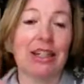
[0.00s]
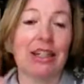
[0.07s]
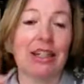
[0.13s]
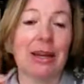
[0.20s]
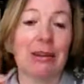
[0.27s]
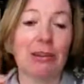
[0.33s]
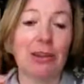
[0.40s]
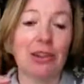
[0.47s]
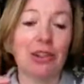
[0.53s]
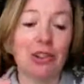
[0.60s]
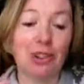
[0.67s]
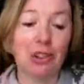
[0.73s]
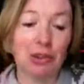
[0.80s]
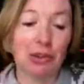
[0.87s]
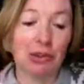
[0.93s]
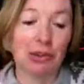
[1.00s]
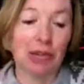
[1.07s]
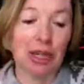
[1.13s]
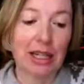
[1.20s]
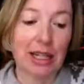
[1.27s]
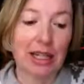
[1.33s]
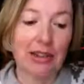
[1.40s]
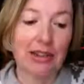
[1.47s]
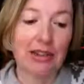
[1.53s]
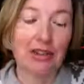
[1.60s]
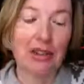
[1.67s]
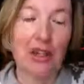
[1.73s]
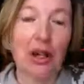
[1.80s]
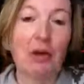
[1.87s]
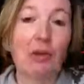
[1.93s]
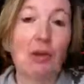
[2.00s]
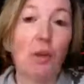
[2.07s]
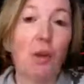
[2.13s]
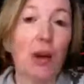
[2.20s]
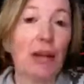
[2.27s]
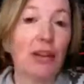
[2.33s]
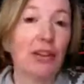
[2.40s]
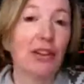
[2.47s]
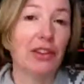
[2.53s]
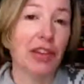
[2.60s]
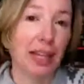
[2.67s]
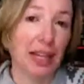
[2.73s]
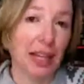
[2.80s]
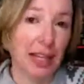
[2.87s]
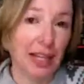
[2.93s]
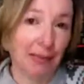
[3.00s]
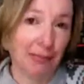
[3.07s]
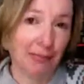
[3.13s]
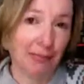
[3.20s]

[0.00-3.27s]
Number 2 is one day